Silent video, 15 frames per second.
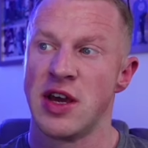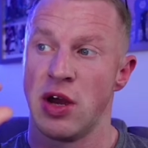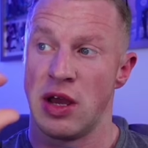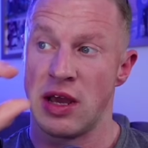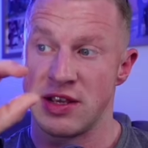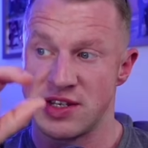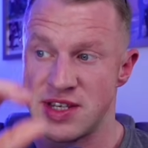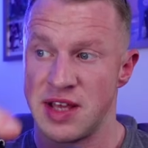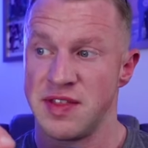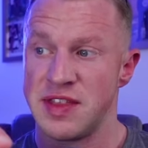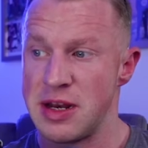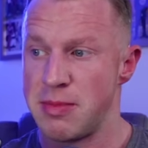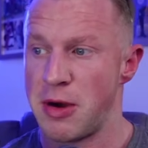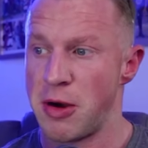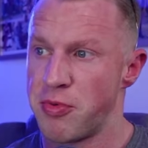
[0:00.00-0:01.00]
something
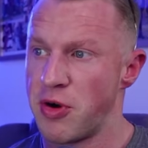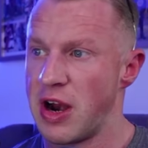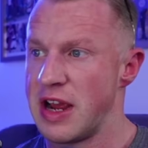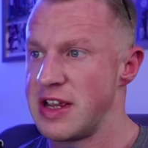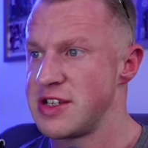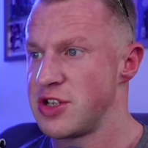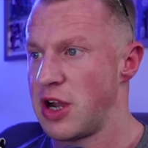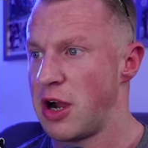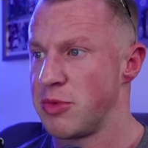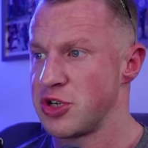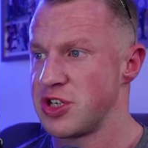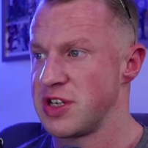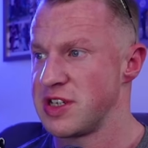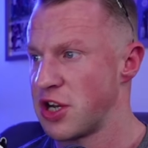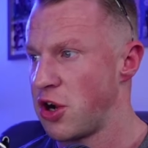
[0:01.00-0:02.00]
about price. So how much does
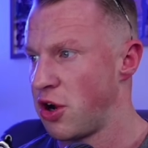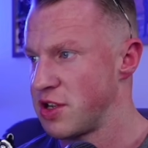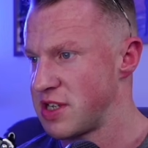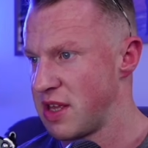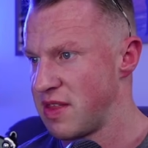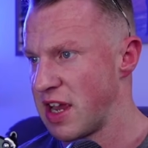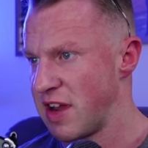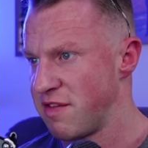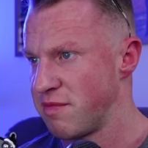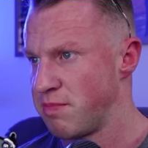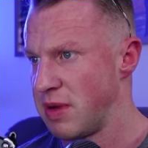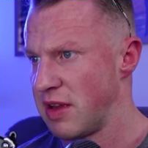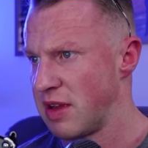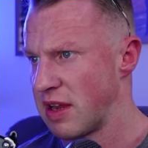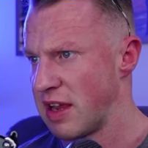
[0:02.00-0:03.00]
it cost? I think
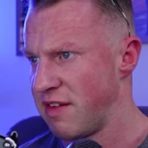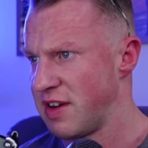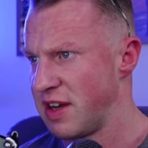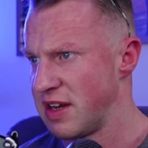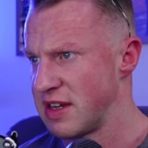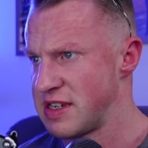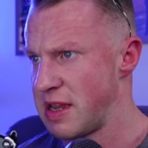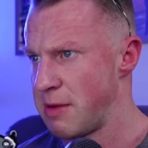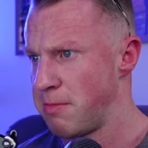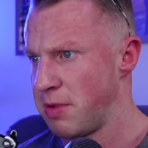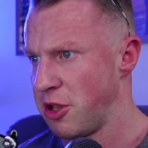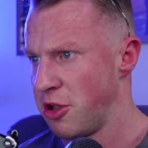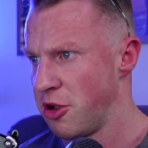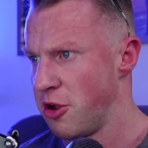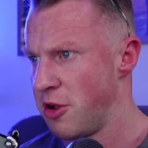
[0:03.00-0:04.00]
I've given an example
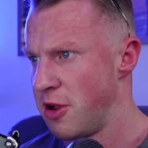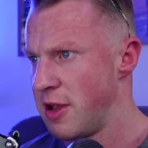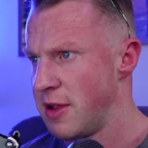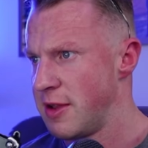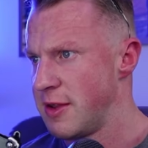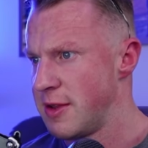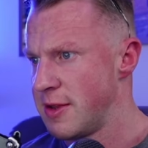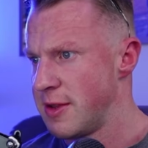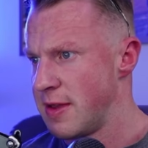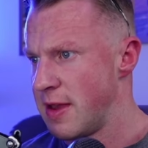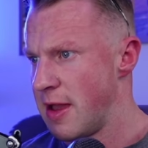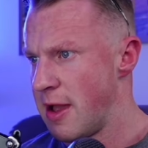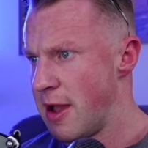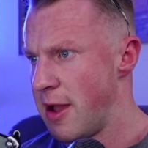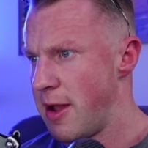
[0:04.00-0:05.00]
here.
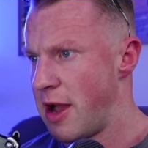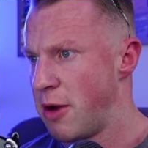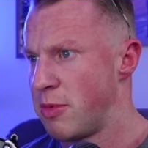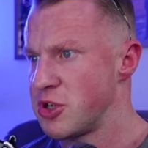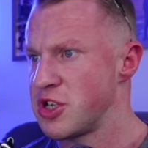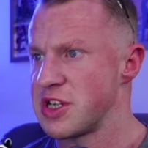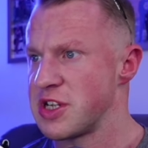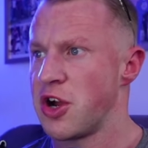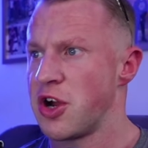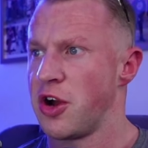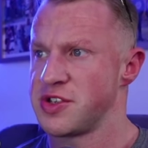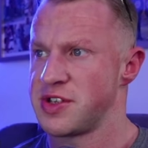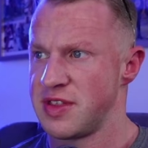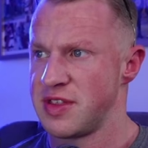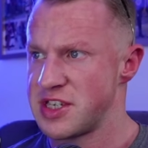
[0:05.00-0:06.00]
How much does it cost?
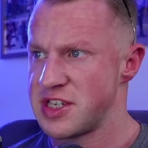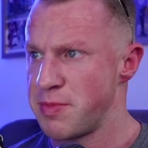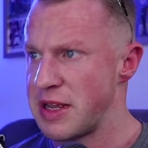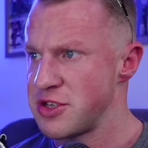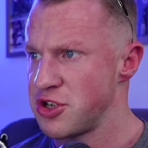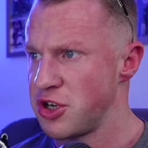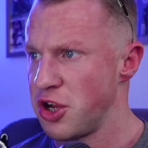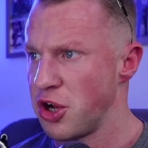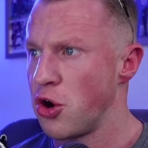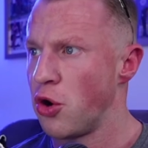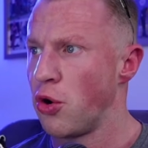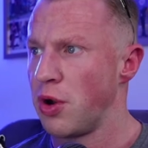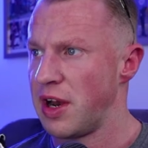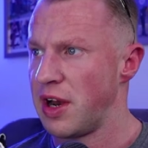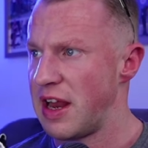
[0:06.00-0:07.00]
This depends on your goal
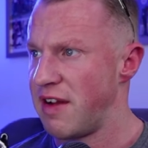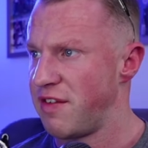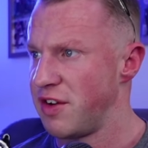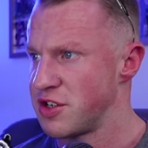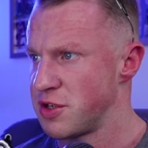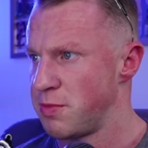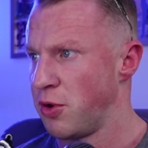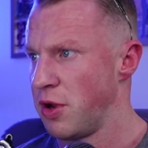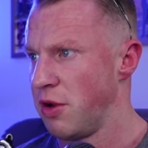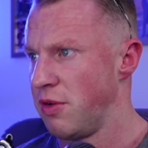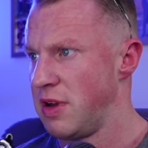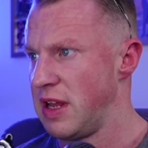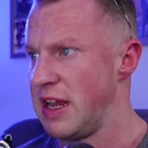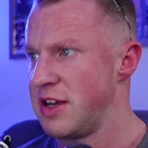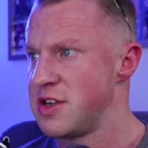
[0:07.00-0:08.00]
and level of support you
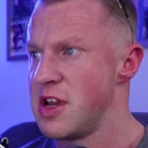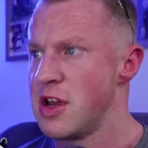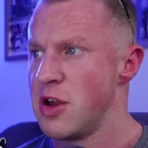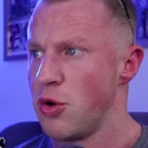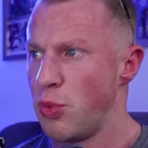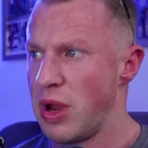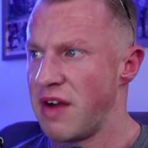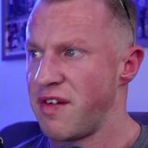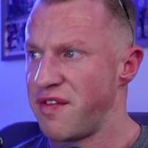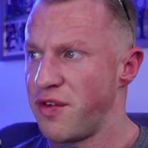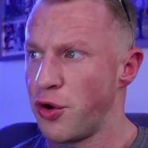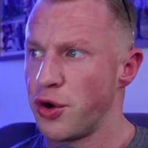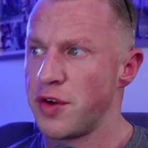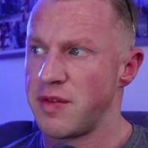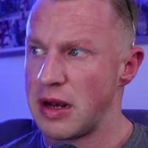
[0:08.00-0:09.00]
need. We have
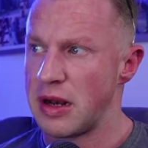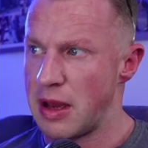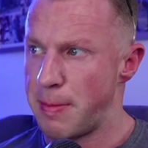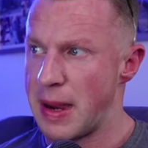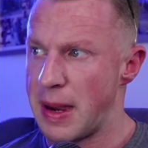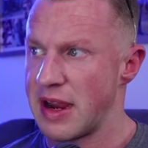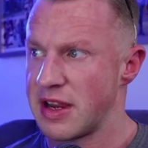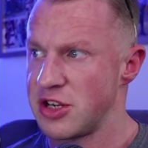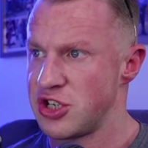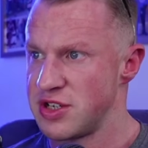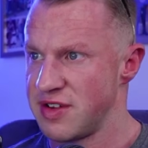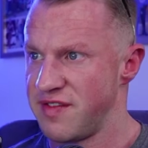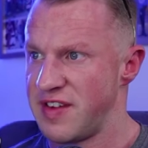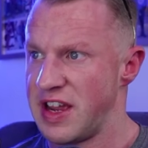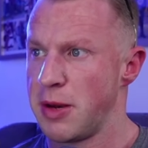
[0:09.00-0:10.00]
affordable packages
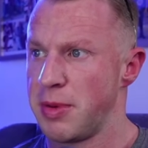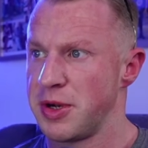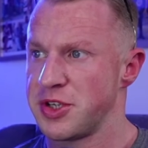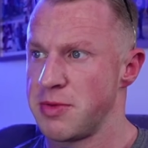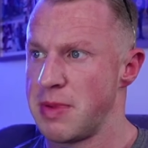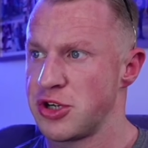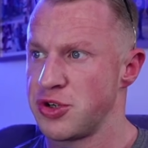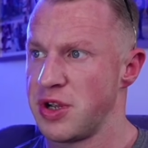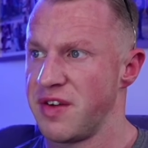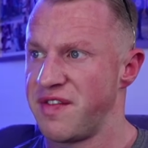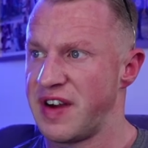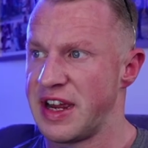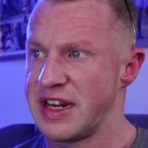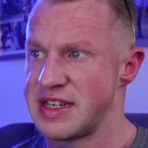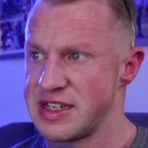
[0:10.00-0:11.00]
available to make sure your
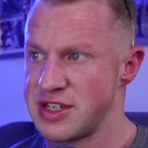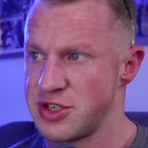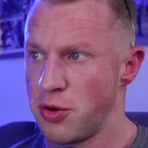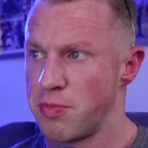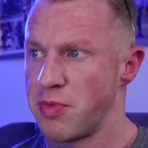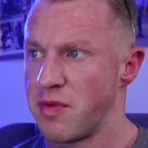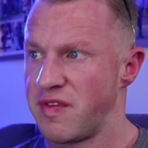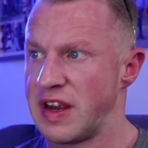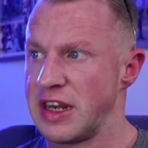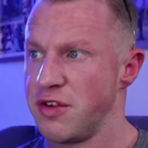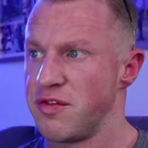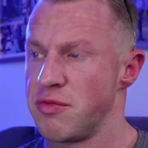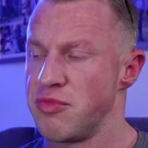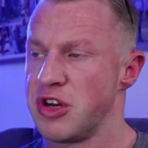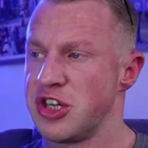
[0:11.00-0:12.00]
finances don't prevent you from
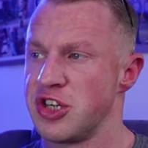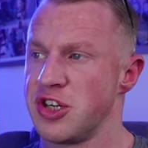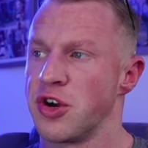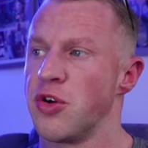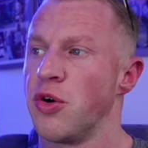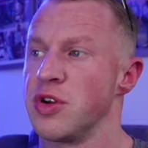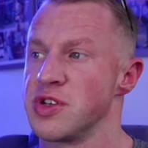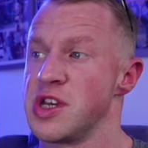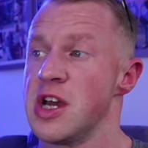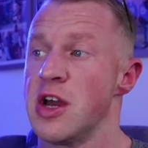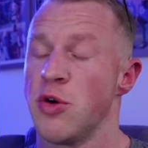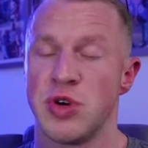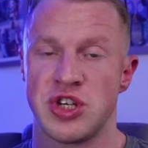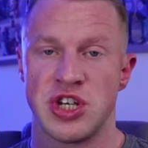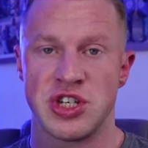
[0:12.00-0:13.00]
reaching your goals,
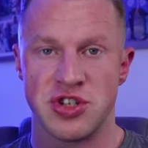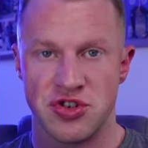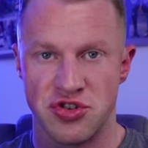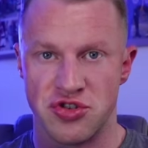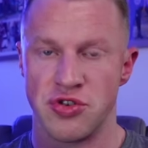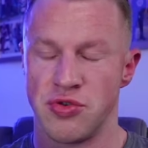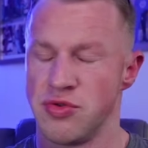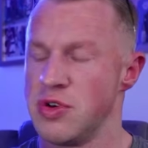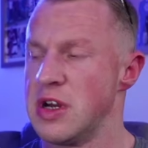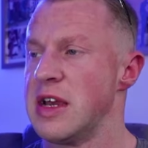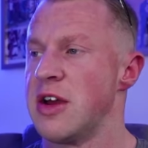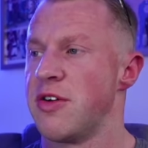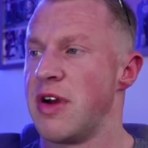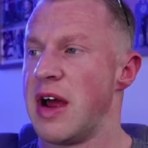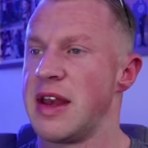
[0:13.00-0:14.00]
which is true,
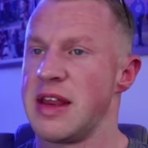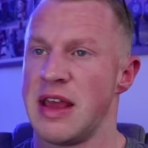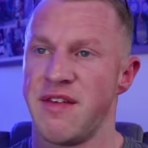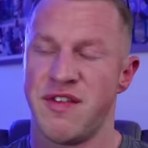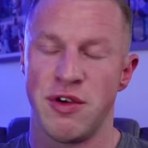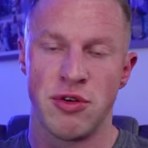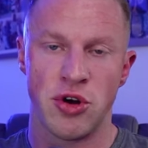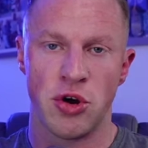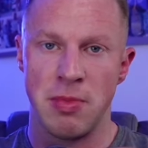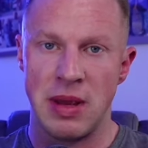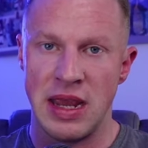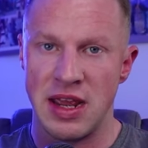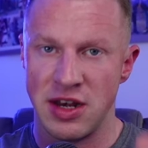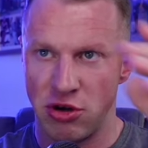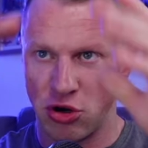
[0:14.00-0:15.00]
right? If you know me
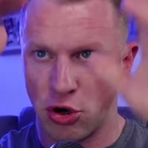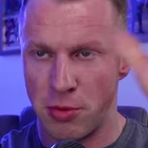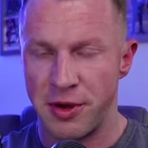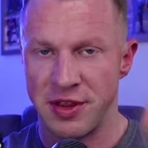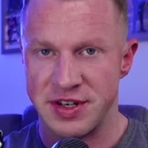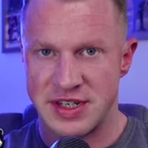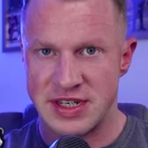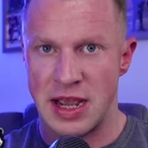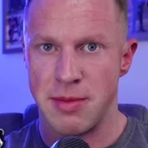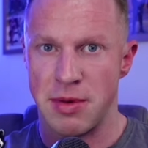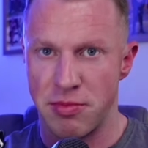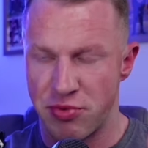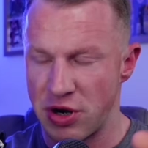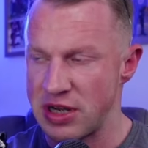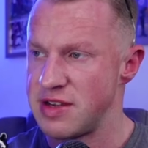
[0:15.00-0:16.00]
and you know about the diamond
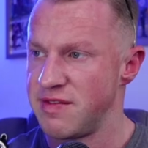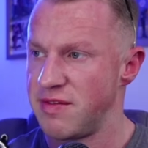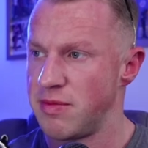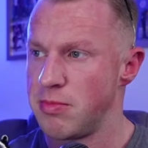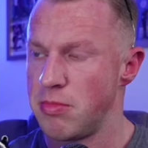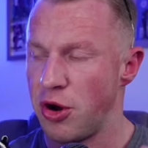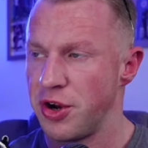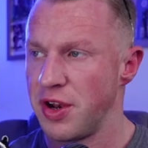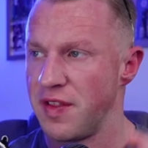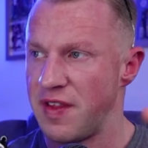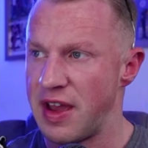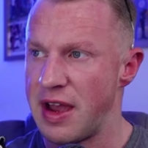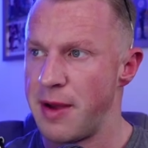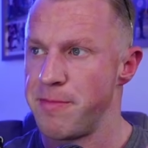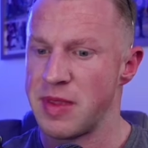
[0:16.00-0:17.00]
pricing model that
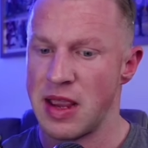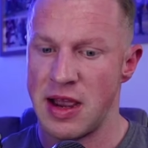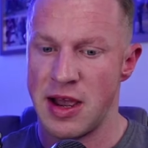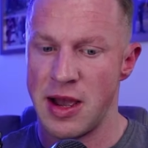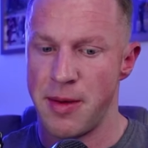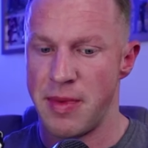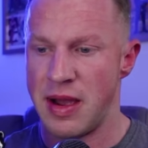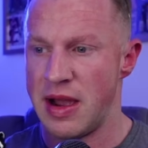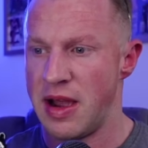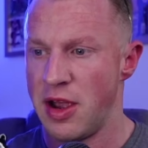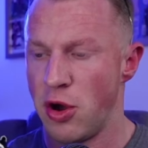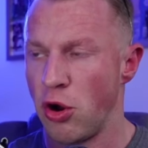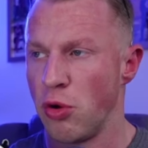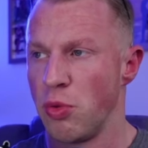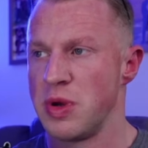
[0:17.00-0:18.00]
I
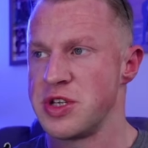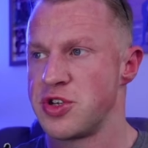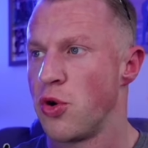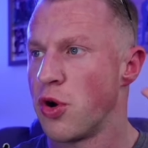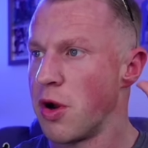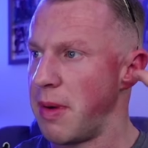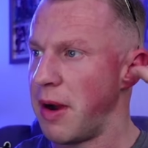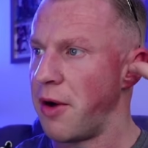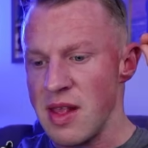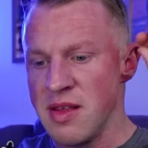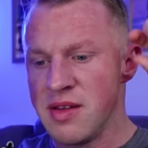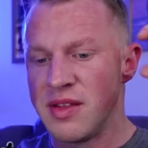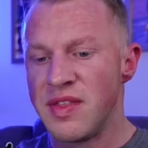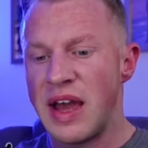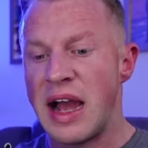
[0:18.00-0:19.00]
always talk about,
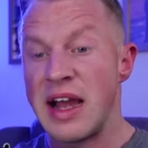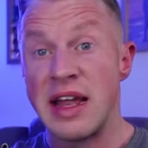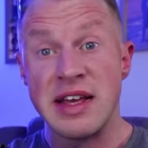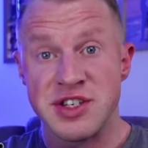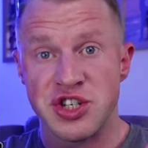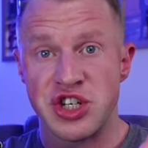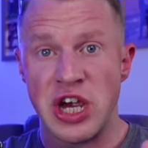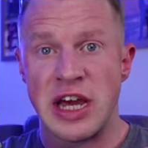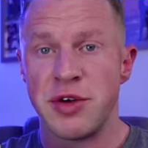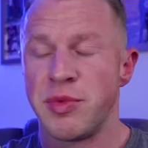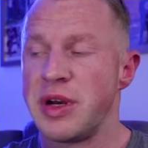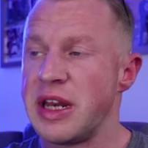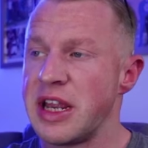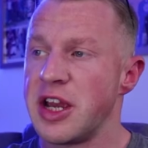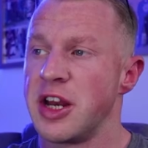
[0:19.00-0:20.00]
that is
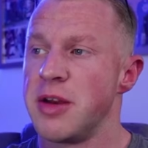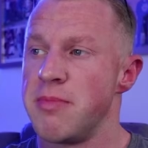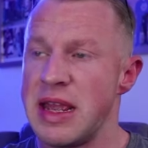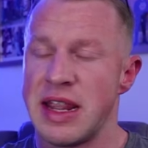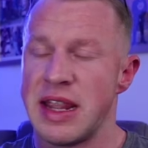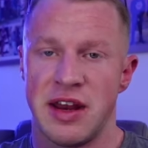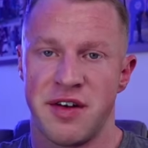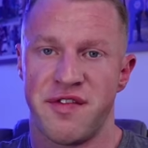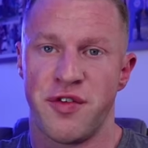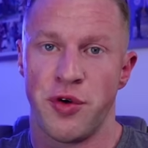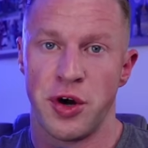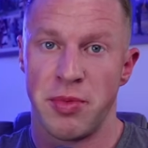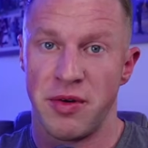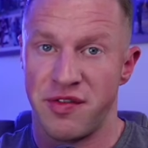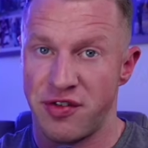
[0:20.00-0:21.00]
genuinely going to make it
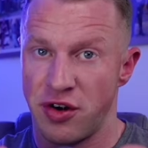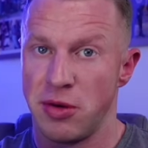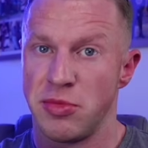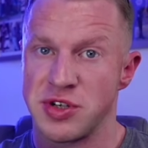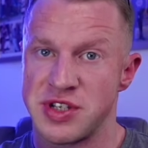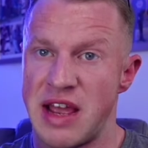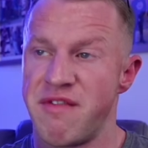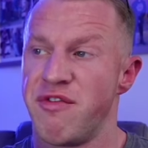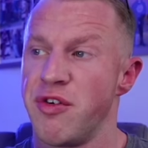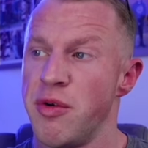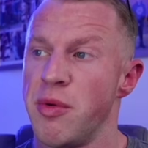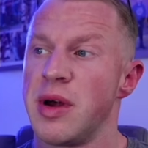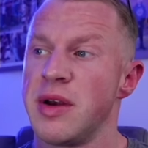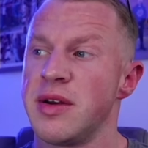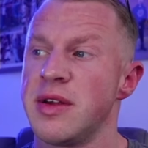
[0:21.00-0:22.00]
affordable for almost
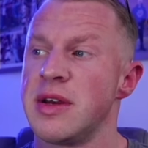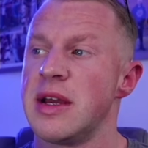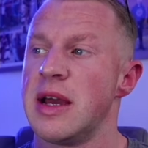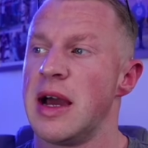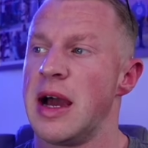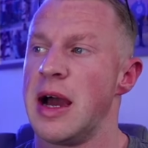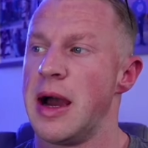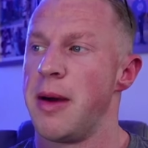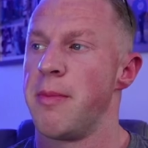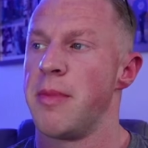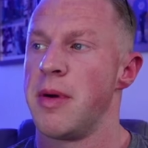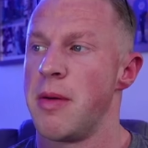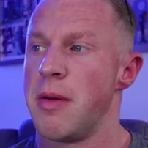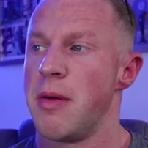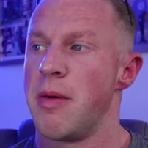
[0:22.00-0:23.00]
everyone.
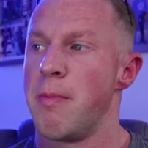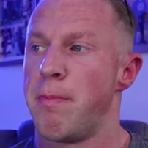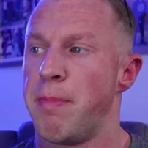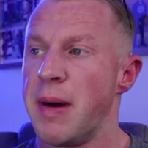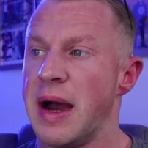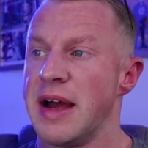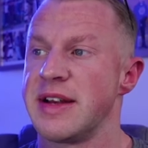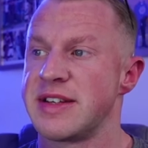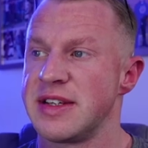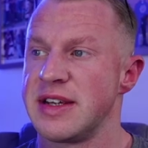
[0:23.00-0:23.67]
But